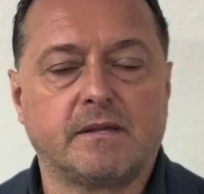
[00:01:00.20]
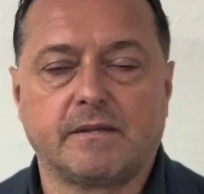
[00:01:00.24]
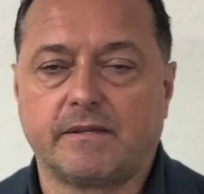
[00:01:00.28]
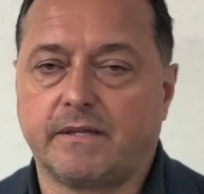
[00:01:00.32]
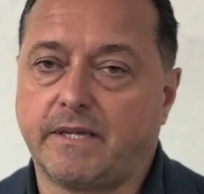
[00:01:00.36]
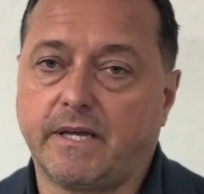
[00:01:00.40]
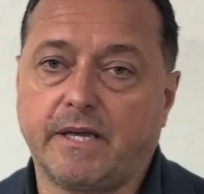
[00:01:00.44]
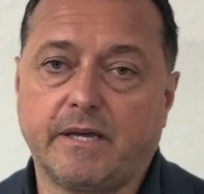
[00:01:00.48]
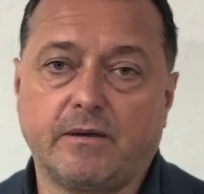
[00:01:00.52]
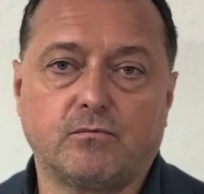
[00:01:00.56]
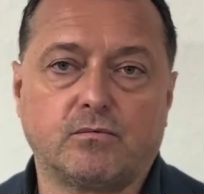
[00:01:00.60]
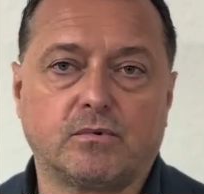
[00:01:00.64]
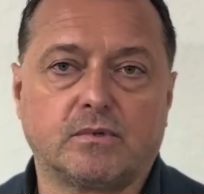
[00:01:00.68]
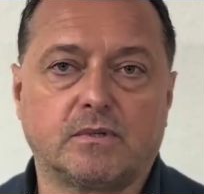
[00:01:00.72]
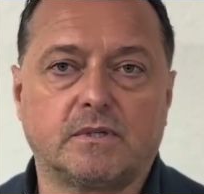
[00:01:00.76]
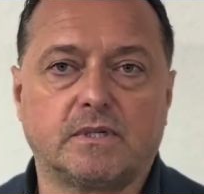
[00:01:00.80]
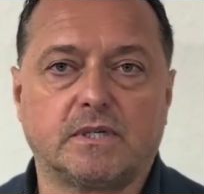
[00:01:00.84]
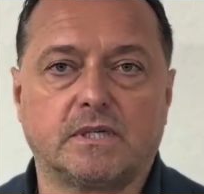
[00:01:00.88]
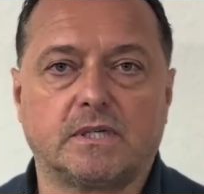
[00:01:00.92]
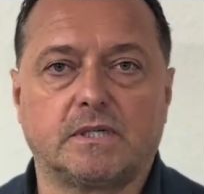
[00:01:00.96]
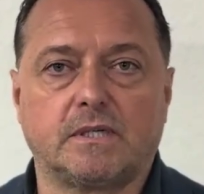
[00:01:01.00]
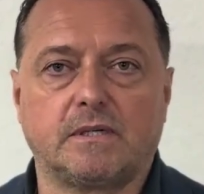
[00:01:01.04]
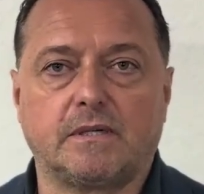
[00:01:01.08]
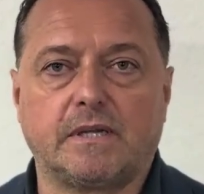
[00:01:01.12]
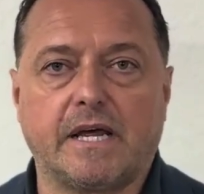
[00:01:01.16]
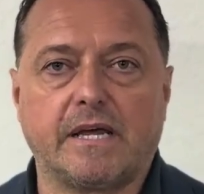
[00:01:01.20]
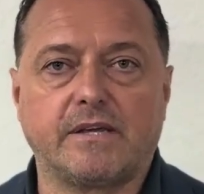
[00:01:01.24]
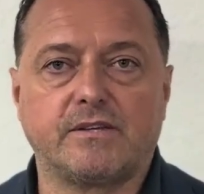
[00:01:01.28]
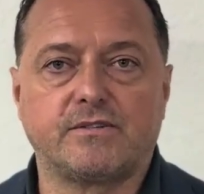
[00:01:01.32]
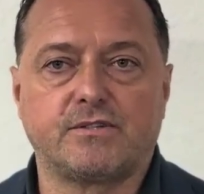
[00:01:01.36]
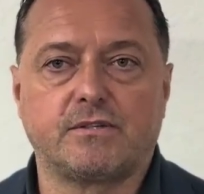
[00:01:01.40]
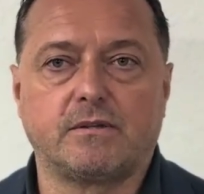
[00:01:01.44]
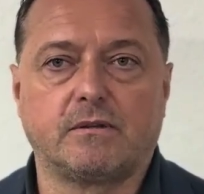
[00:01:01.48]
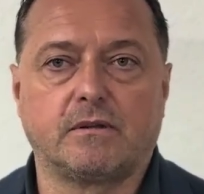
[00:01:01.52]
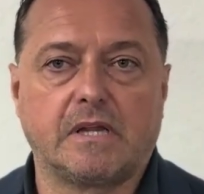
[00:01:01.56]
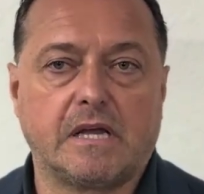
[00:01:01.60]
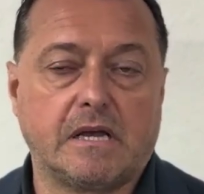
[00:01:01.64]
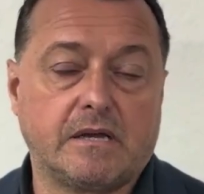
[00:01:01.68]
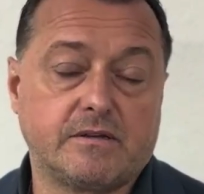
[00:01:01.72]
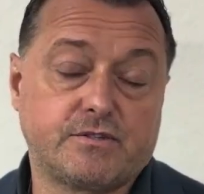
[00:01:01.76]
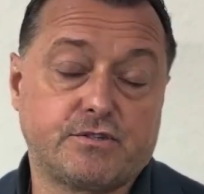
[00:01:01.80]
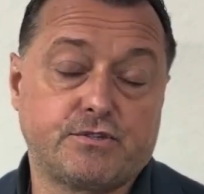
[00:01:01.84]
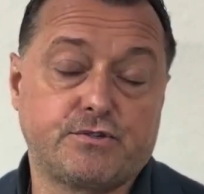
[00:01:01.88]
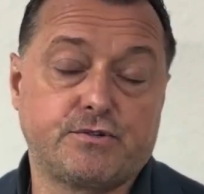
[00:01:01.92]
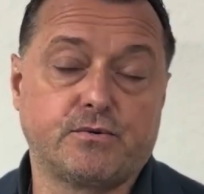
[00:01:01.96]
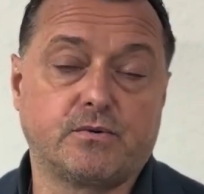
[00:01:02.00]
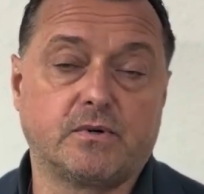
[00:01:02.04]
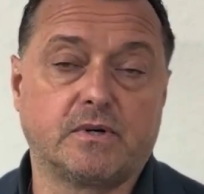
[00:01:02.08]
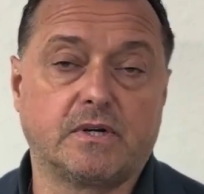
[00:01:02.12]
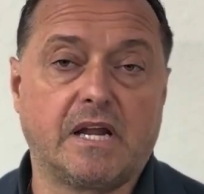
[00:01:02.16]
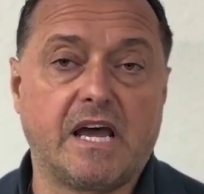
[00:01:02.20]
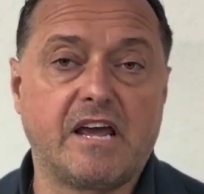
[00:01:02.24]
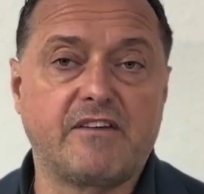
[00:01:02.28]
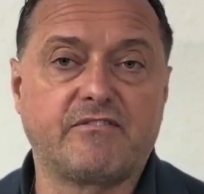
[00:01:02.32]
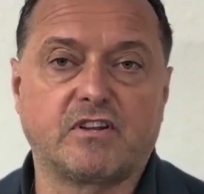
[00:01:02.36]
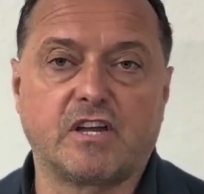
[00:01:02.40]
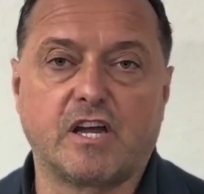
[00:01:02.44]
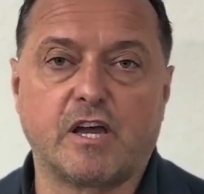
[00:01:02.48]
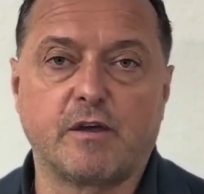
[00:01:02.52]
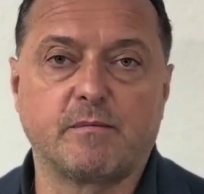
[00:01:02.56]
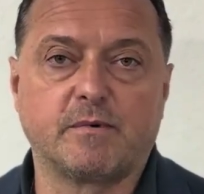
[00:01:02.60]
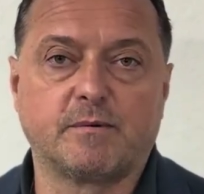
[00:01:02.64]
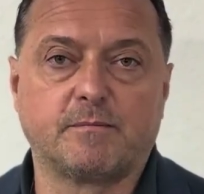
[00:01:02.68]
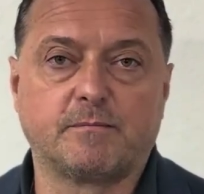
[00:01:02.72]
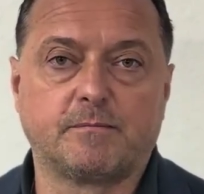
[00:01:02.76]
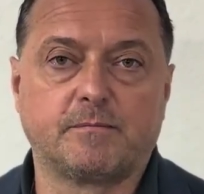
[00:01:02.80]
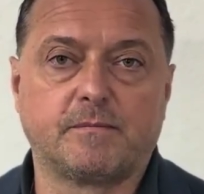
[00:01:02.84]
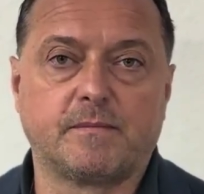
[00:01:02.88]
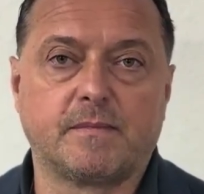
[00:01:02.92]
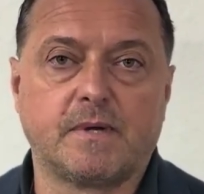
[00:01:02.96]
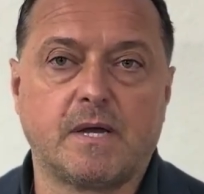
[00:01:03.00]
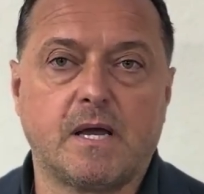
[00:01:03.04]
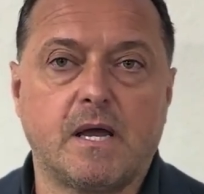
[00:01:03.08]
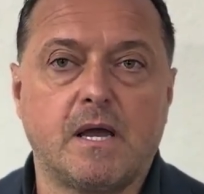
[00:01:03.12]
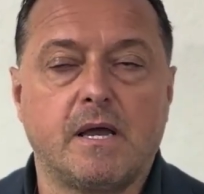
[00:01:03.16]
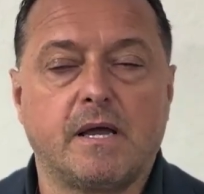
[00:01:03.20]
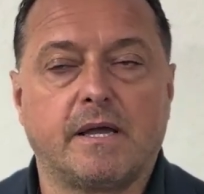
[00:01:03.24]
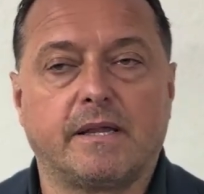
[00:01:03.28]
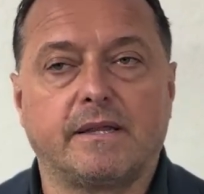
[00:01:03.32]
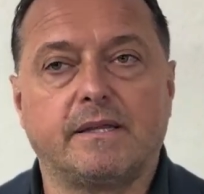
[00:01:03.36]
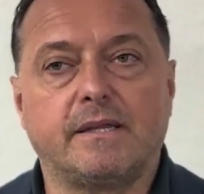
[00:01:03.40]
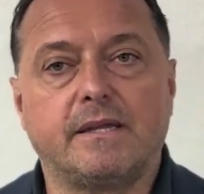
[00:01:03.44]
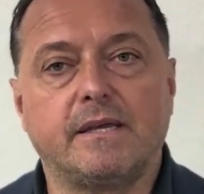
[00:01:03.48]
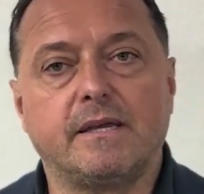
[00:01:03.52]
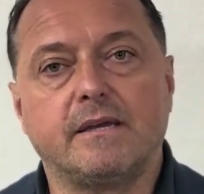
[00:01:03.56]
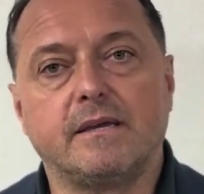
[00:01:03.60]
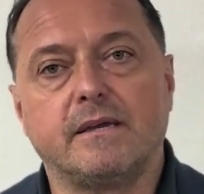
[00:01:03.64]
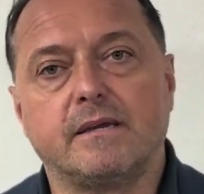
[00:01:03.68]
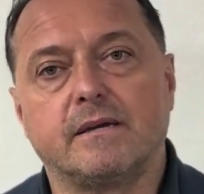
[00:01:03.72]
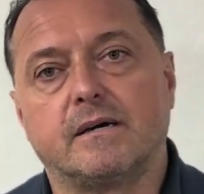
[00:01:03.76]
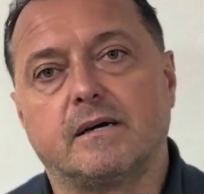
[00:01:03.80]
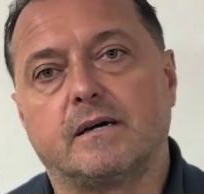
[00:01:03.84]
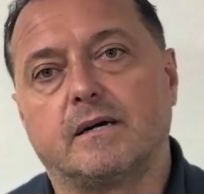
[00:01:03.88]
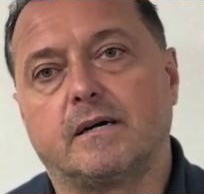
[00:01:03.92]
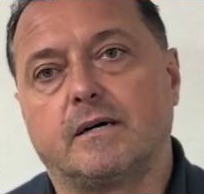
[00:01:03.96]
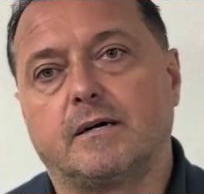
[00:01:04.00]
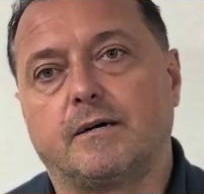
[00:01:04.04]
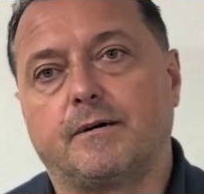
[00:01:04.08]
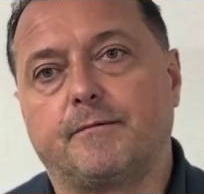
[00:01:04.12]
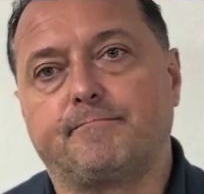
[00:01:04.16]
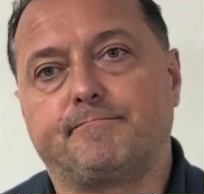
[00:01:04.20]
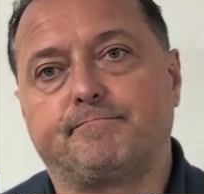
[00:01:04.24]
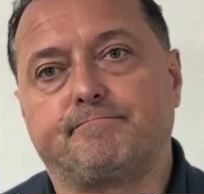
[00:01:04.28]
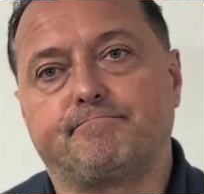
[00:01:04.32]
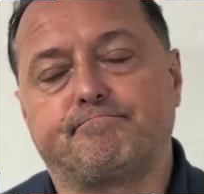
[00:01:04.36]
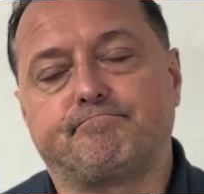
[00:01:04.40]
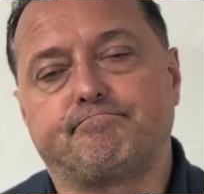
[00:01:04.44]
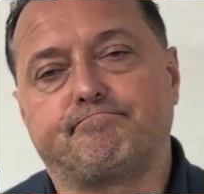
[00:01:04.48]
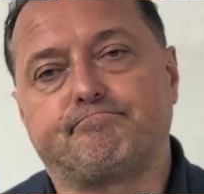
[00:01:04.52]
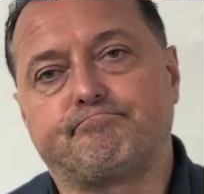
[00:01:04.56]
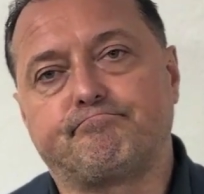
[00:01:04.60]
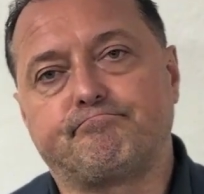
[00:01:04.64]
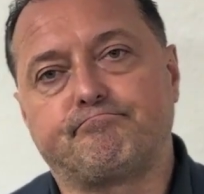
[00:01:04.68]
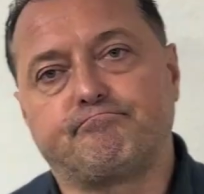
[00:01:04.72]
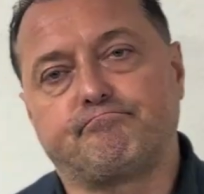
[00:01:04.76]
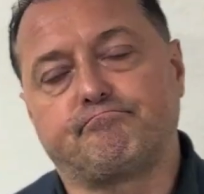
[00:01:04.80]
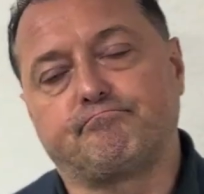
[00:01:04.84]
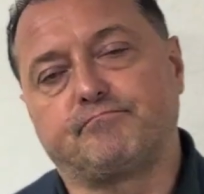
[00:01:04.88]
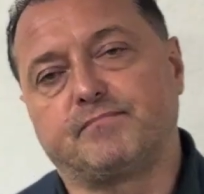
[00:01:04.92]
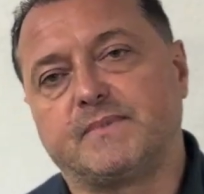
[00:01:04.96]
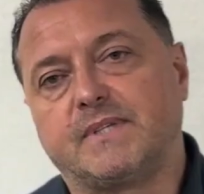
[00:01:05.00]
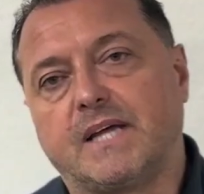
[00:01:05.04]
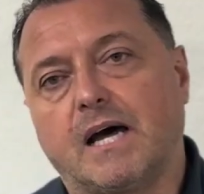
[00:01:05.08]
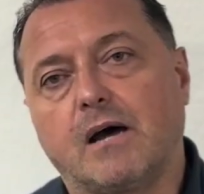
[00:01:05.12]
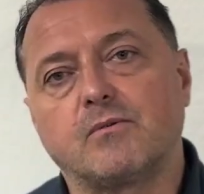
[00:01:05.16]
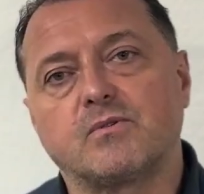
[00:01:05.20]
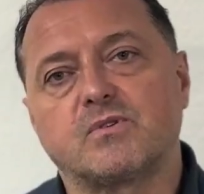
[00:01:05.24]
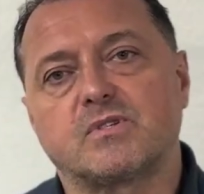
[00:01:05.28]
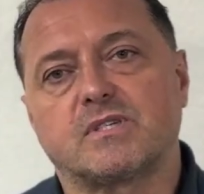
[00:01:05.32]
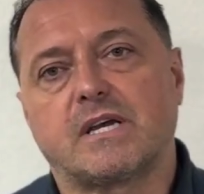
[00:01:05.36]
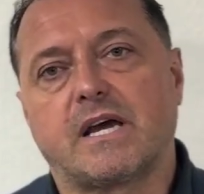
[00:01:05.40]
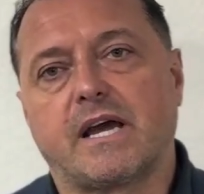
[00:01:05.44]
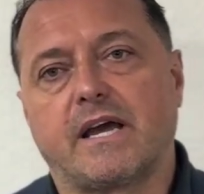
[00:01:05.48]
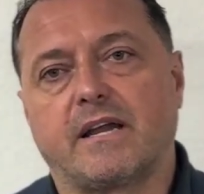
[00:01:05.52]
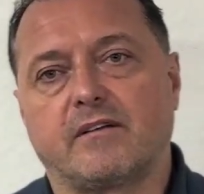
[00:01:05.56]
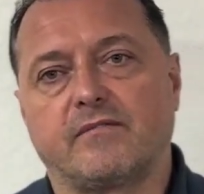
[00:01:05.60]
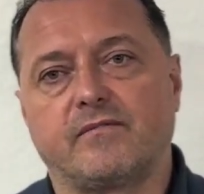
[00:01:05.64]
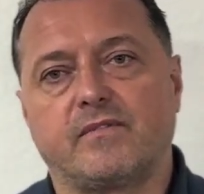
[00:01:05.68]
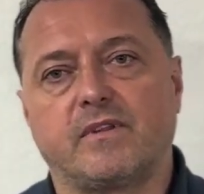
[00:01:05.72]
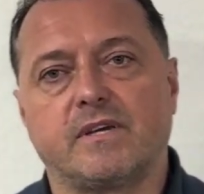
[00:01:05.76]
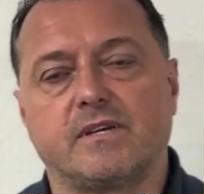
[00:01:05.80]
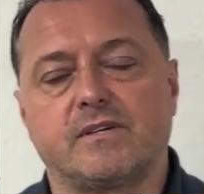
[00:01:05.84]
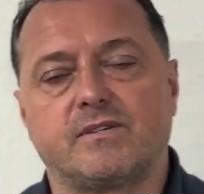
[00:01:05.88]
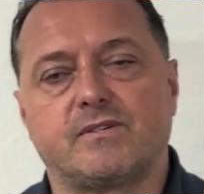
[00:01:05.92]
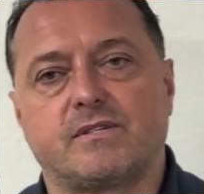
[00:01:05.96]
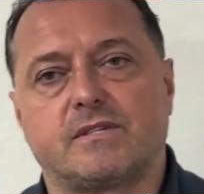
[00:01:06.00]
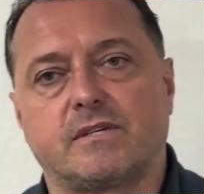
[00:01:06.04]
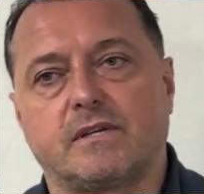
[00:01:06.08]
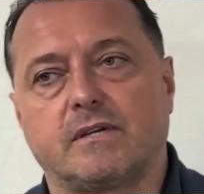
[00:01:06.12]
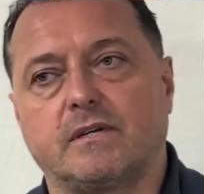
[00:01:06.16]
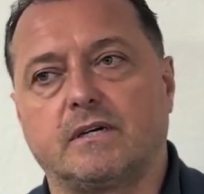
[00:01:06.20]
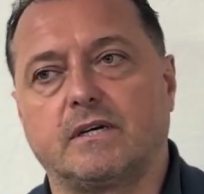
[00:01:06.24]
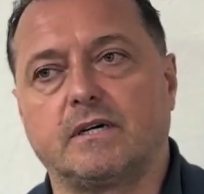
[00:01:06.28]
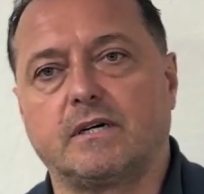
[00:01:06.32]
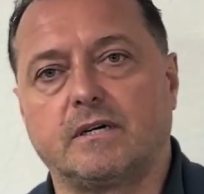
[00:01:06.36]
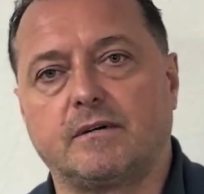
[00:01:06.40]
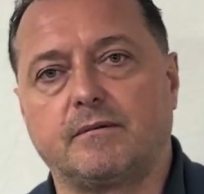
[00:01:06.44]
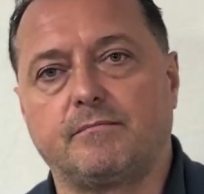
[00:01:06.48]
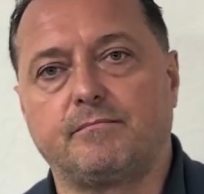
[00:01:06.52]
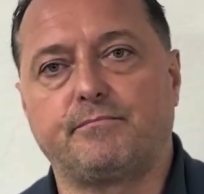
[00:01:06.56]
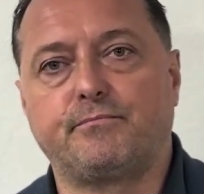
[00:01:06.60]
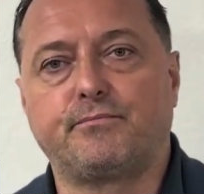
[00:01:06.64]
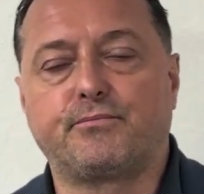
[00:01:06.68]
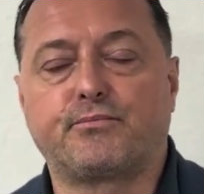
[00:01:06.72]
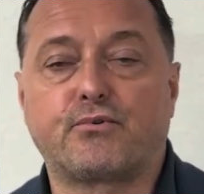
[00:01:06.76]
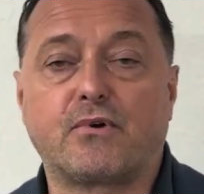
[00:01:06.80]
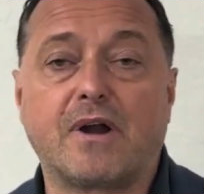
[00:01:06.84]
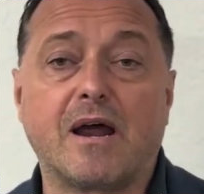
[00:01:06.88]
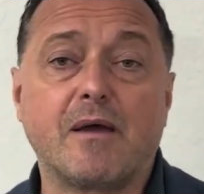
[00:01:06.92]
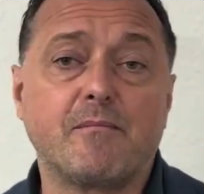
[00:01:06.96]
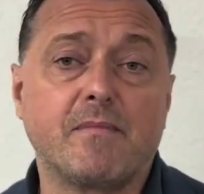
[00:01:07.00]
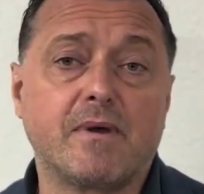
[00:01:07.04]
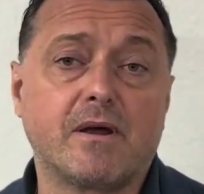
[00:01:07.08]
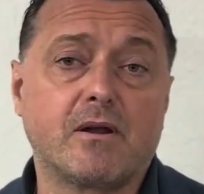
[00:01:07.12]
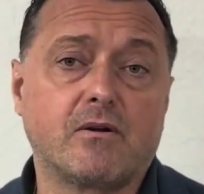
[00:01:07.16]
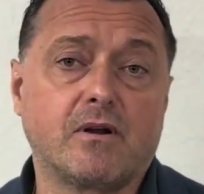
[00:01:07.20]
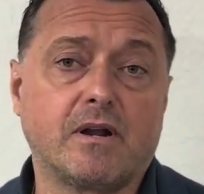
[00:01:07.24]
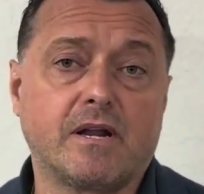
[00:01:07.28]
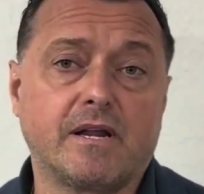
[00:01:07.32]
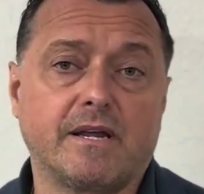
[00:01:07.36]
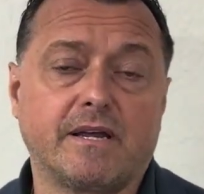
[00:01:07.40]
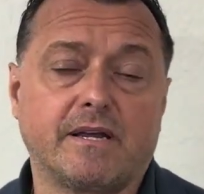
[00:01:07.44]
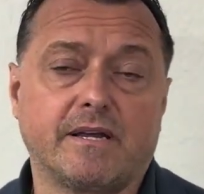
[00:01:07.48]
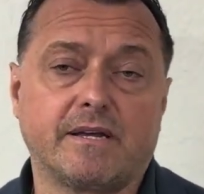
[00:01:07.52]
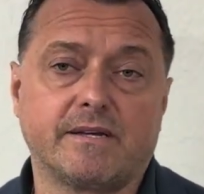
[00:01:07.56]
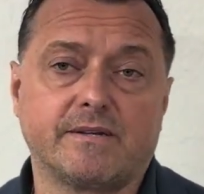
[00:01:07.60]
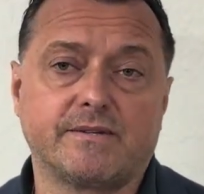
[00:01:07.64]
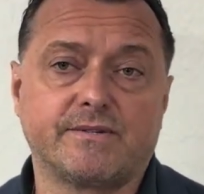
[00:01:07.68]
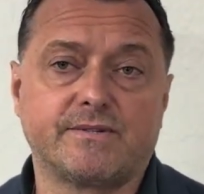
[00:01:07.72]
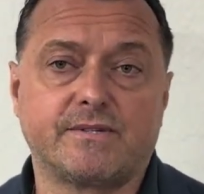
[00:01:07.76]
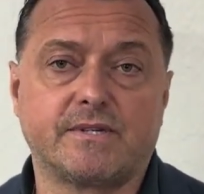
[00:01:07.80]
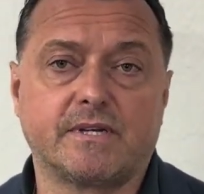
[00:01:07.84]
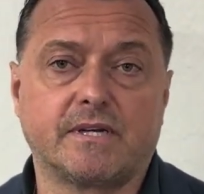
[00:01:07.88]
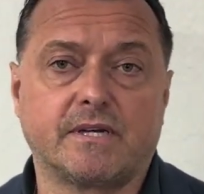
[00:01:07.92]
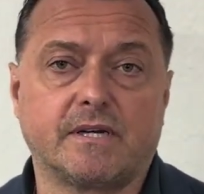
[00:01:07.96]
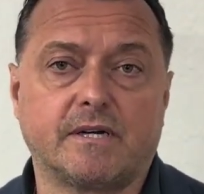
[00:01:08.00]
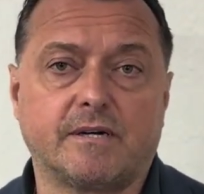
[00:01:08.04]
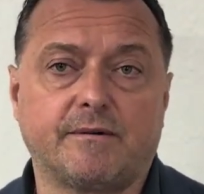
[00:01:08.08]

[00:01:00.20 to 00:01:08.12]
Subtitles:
they would last you a lifetime. The downside of this primarily is